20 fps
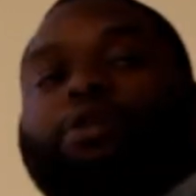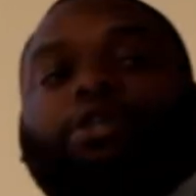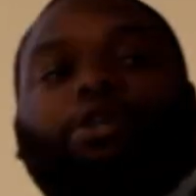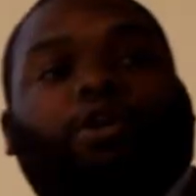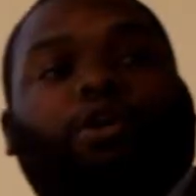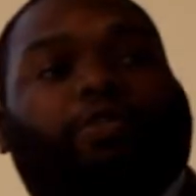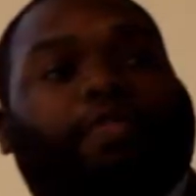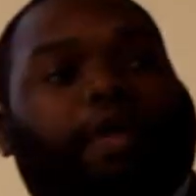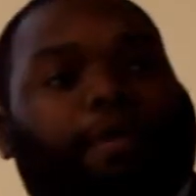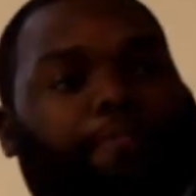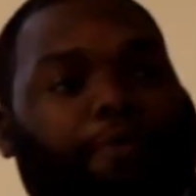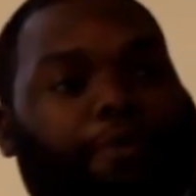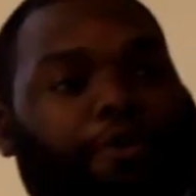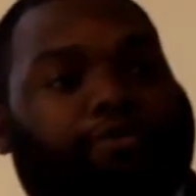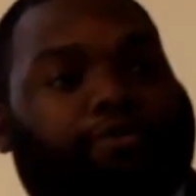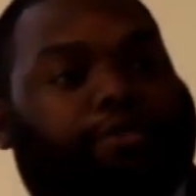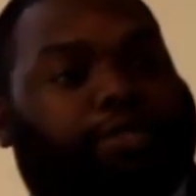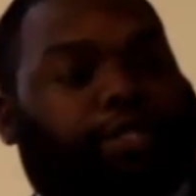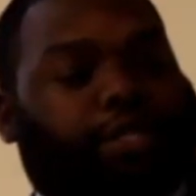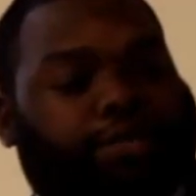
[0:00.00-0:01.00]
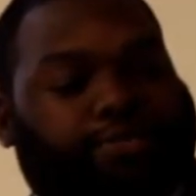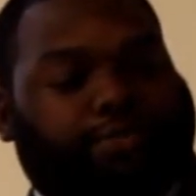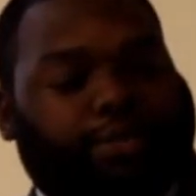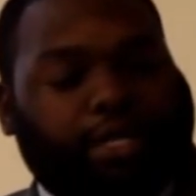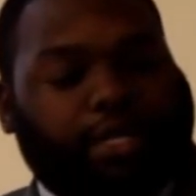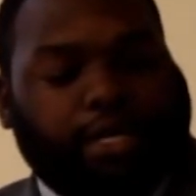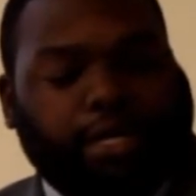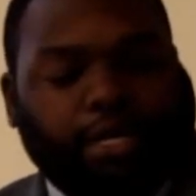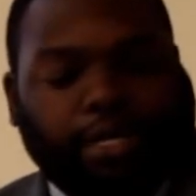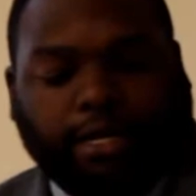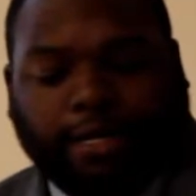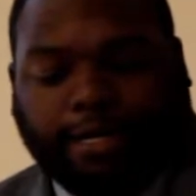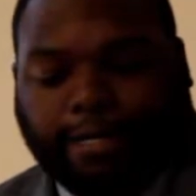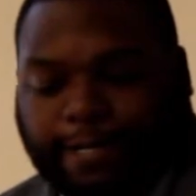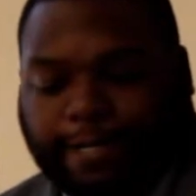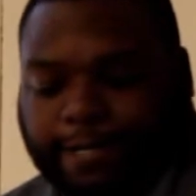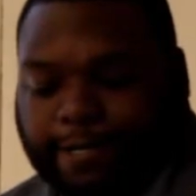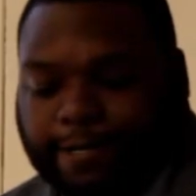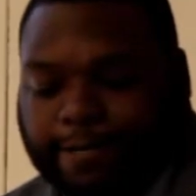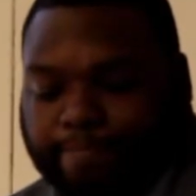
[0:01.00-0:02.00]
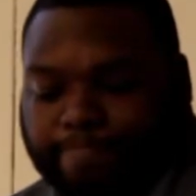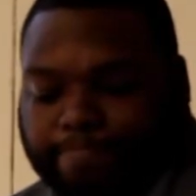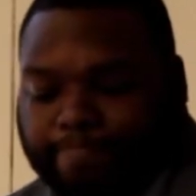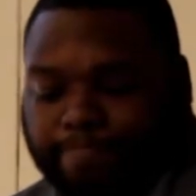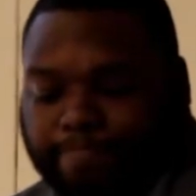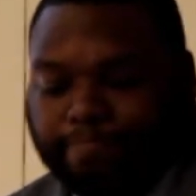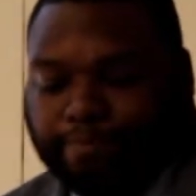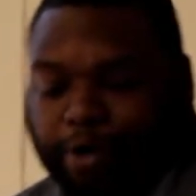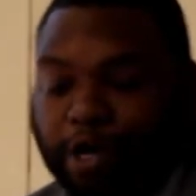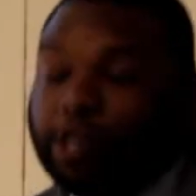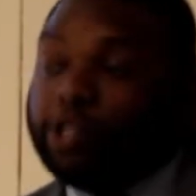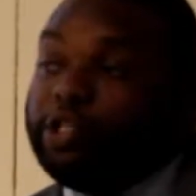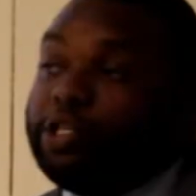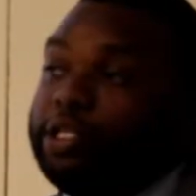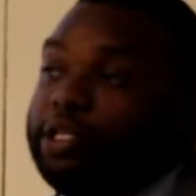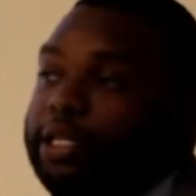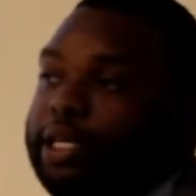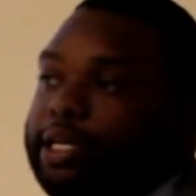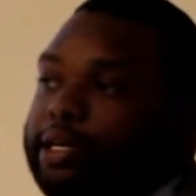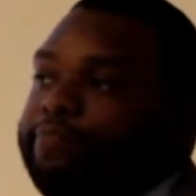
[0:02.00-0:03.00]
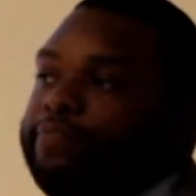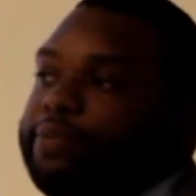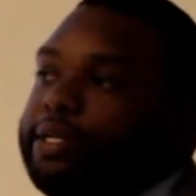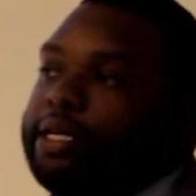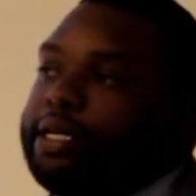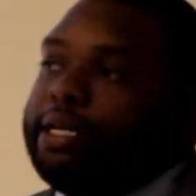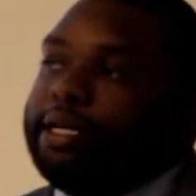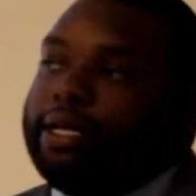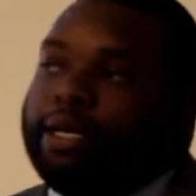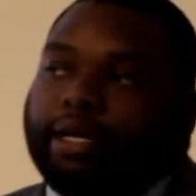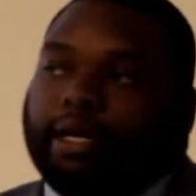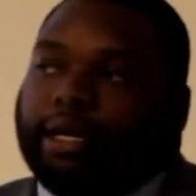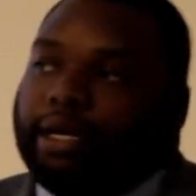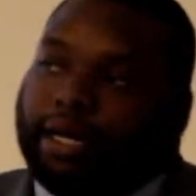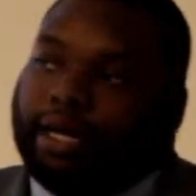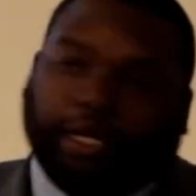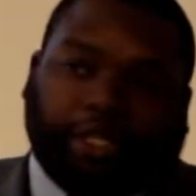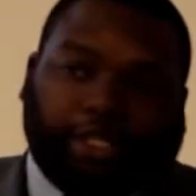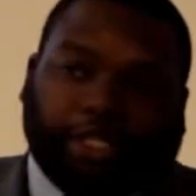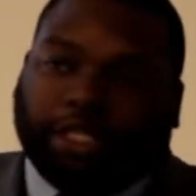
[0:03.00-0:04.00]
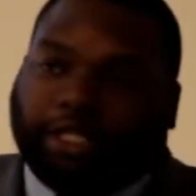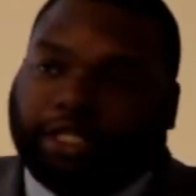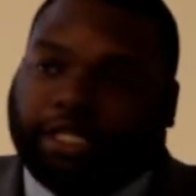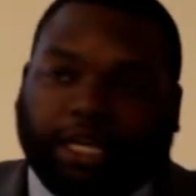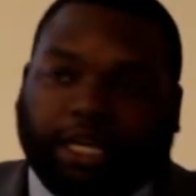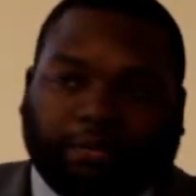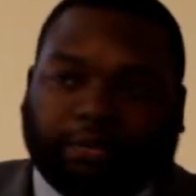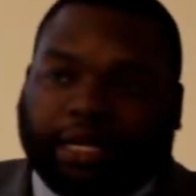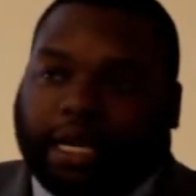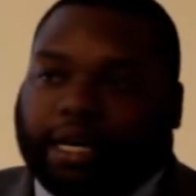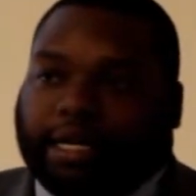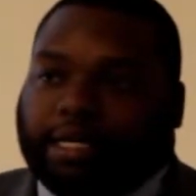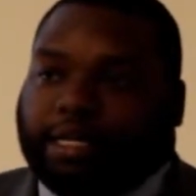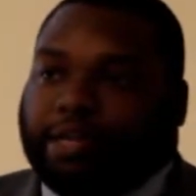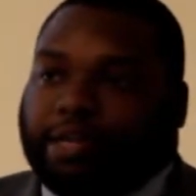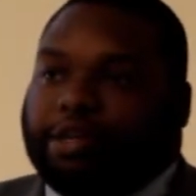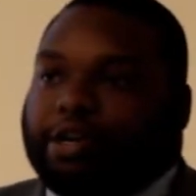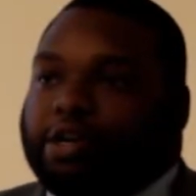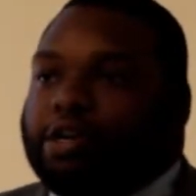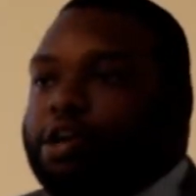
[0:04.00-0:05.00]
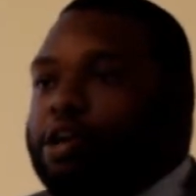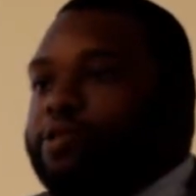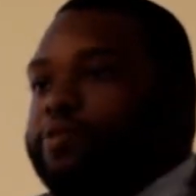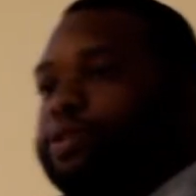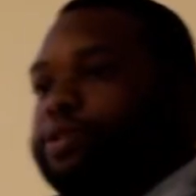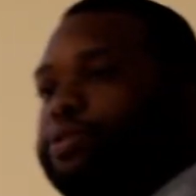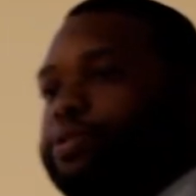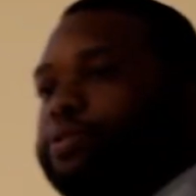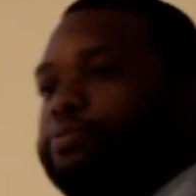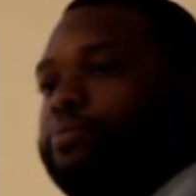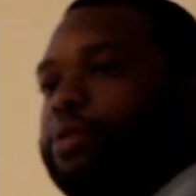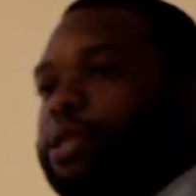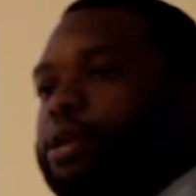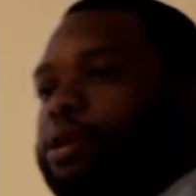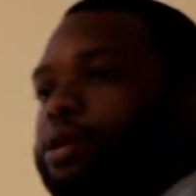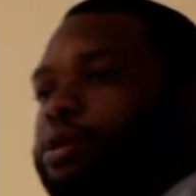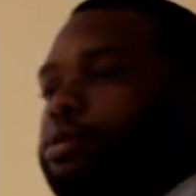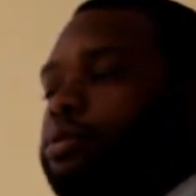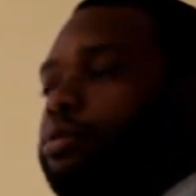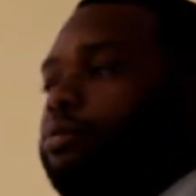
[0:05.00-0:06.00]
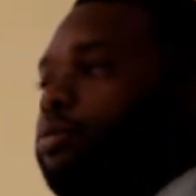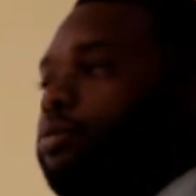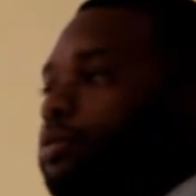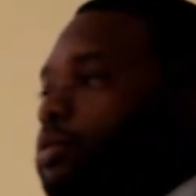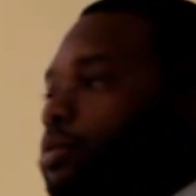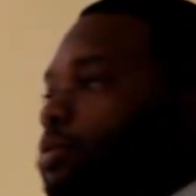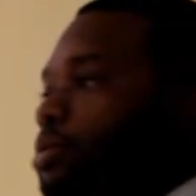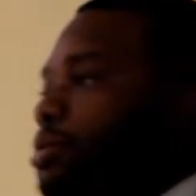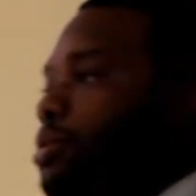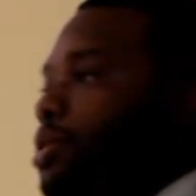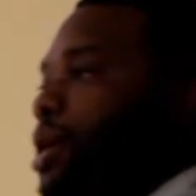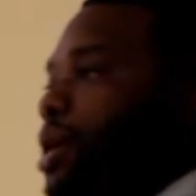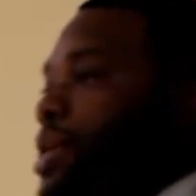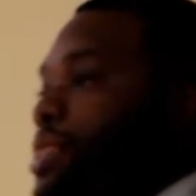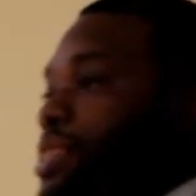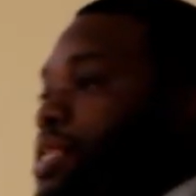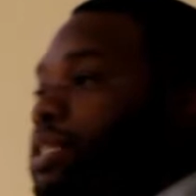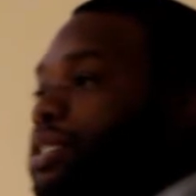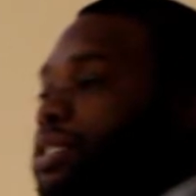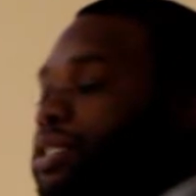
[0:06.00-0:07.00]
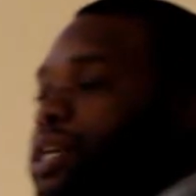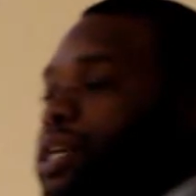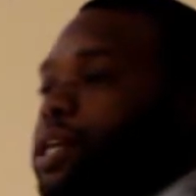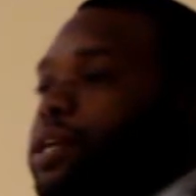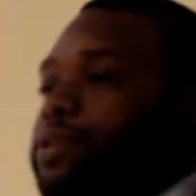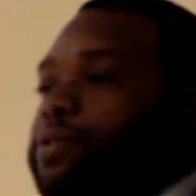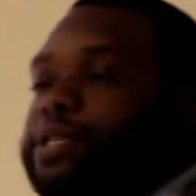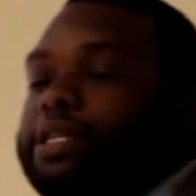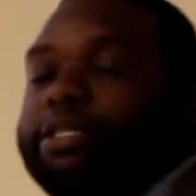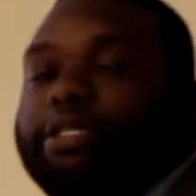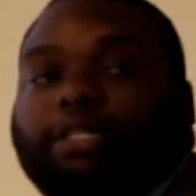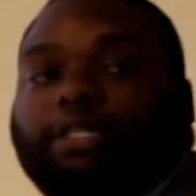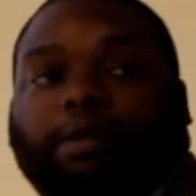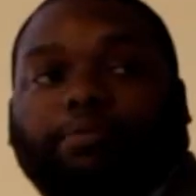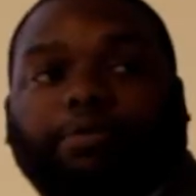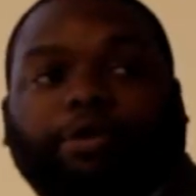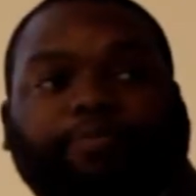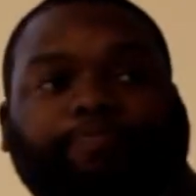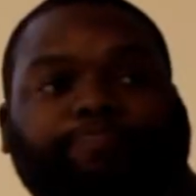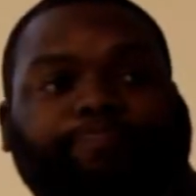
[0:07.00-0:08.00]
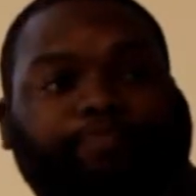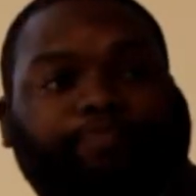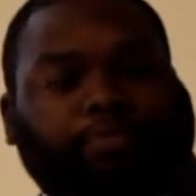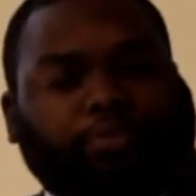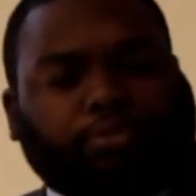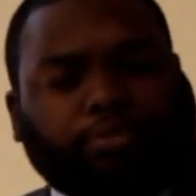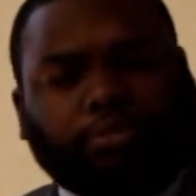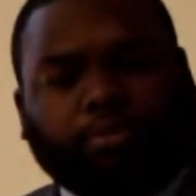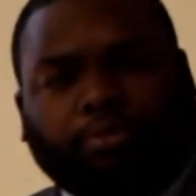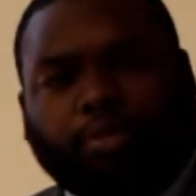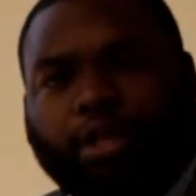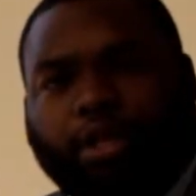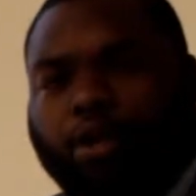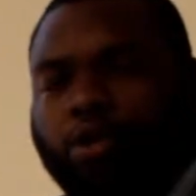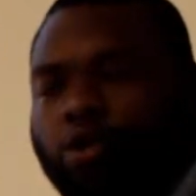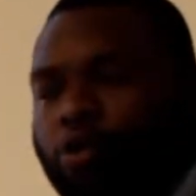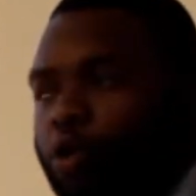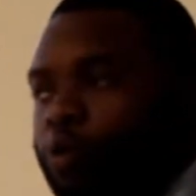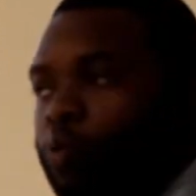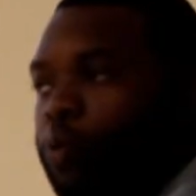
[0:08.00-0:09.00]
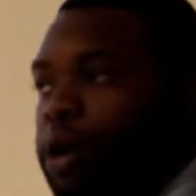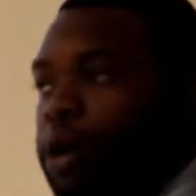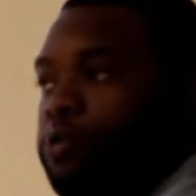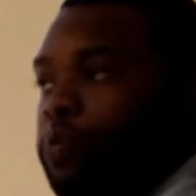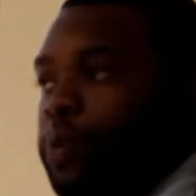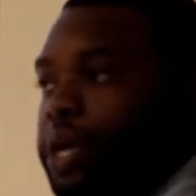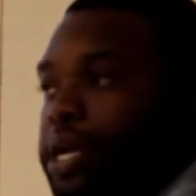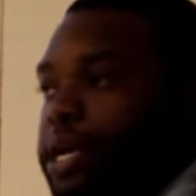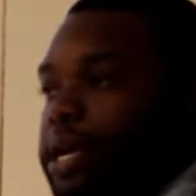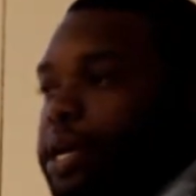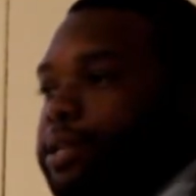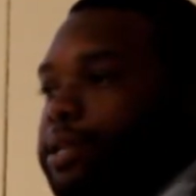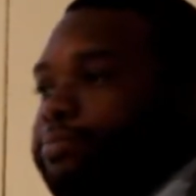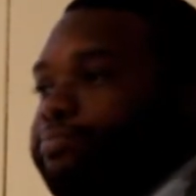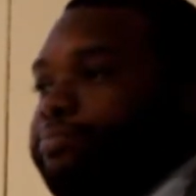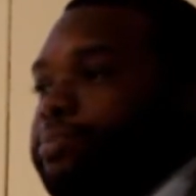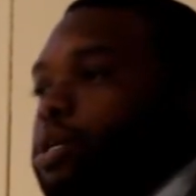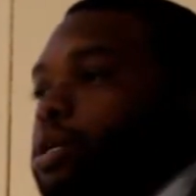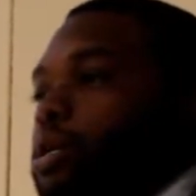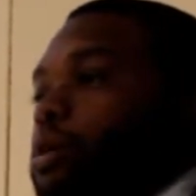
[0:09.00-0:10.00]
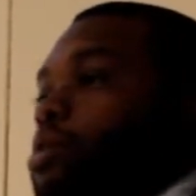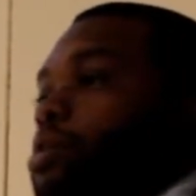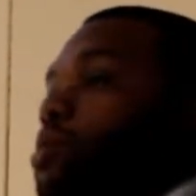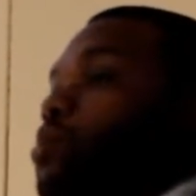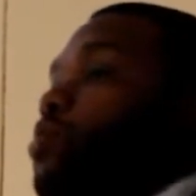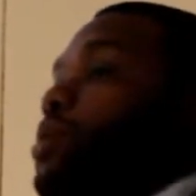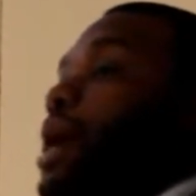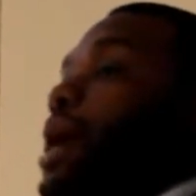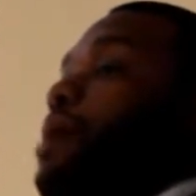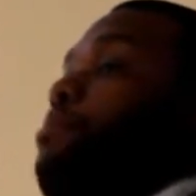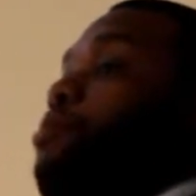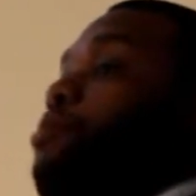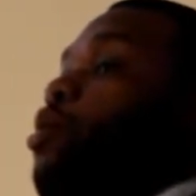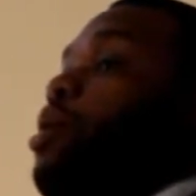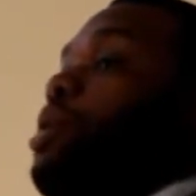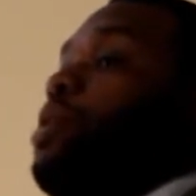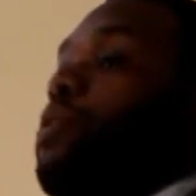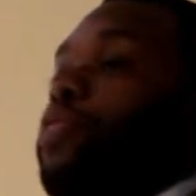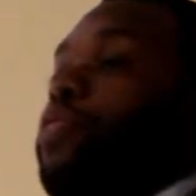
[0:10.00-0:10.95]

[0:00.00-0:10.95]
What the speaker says: we know that person personally, it just seems like another occurrence. In this city this summer, on one weekend, we had more than